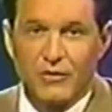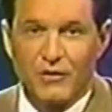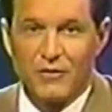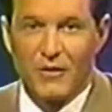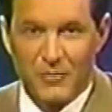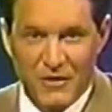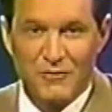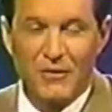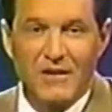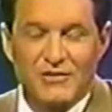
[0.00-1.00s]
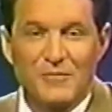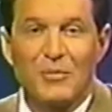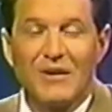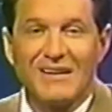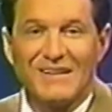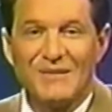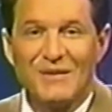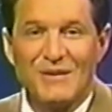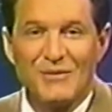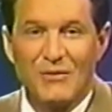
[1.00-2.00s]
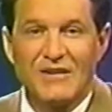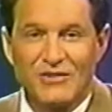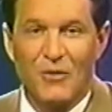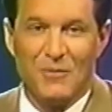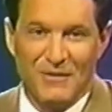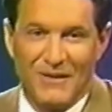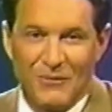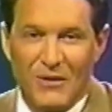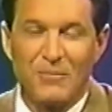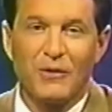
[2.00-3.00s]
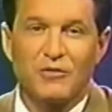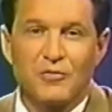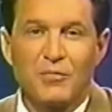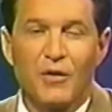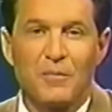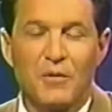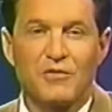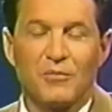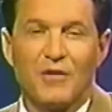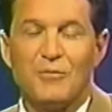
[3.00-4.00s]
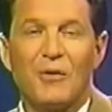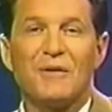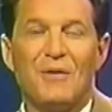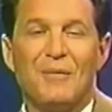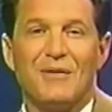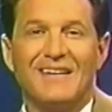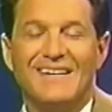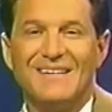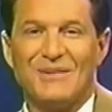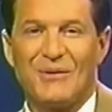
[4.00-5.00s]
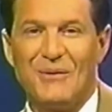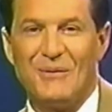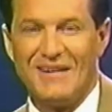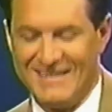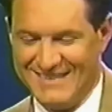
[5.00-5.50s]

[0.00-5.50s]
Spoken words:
of being French and playing in the French Open. We're up close with Mary Pierce. We'll have more in a moment. Don't go away.